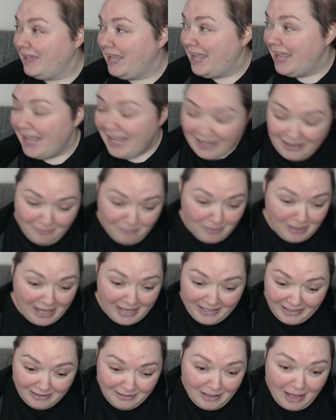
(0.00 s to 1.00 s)

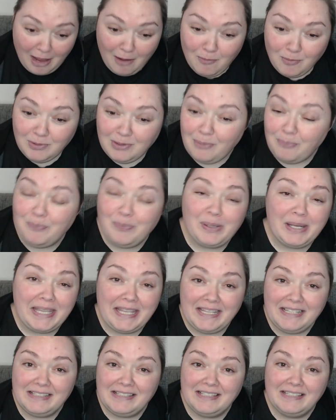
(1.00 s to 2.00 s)
the
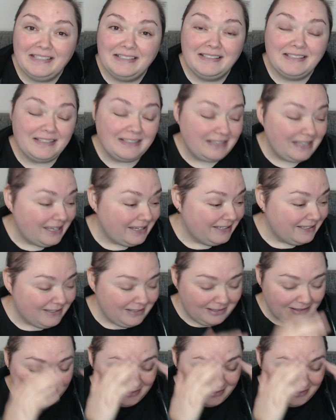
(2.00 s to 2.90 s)
place is, like,